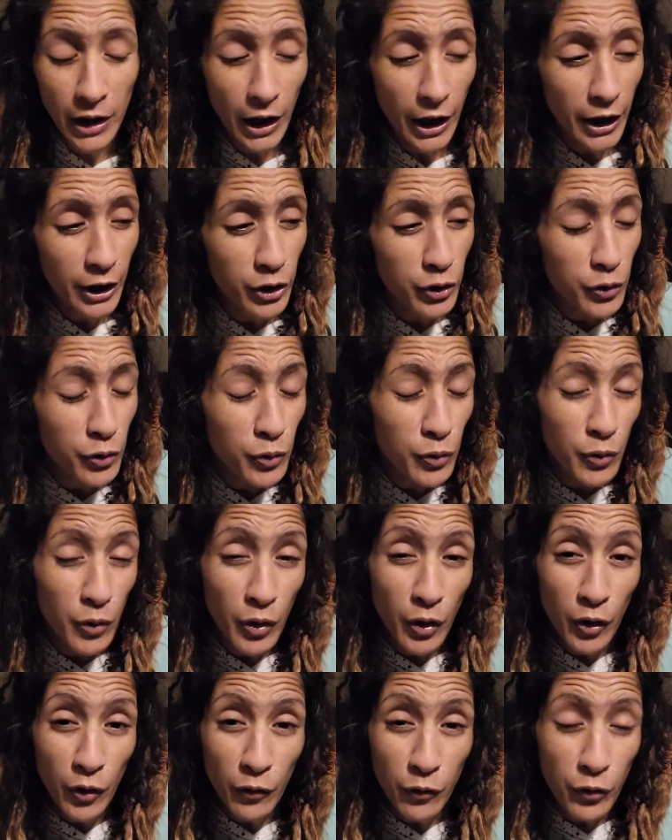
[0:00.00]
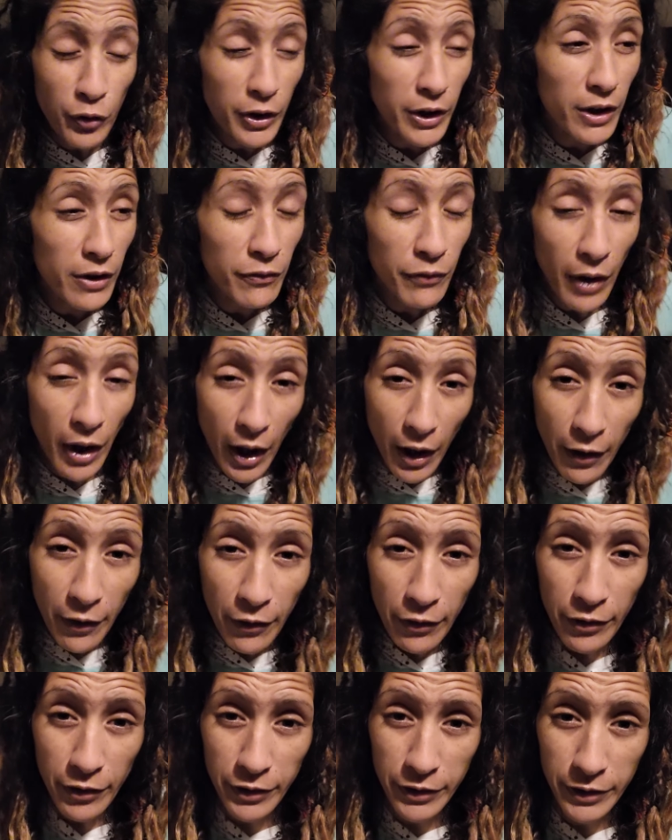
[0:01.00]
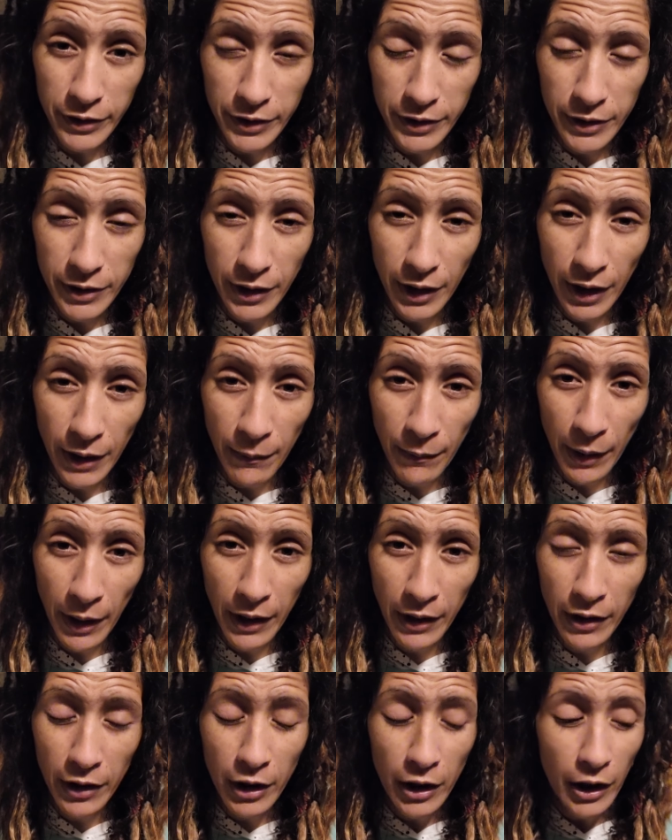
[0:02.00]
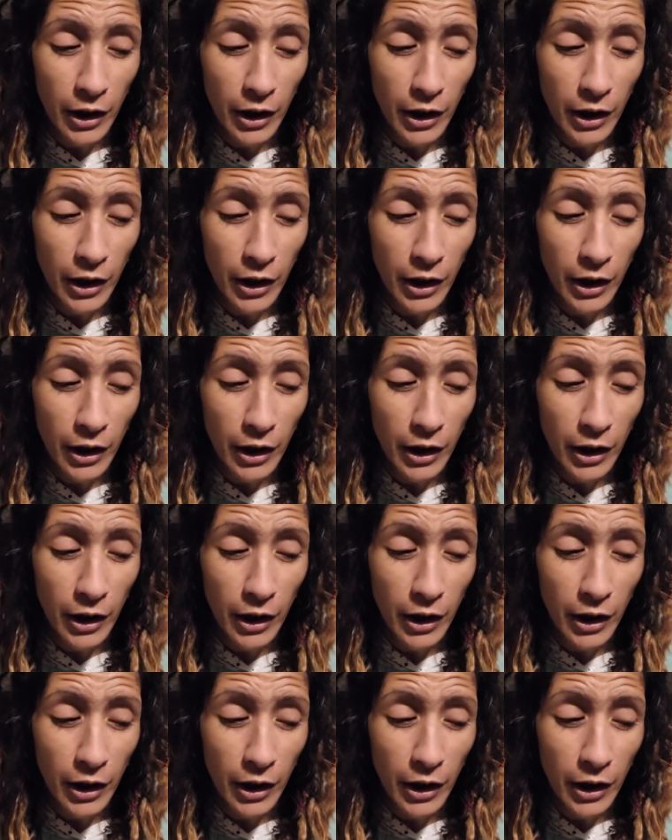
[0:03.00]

and you forgive others. Amen.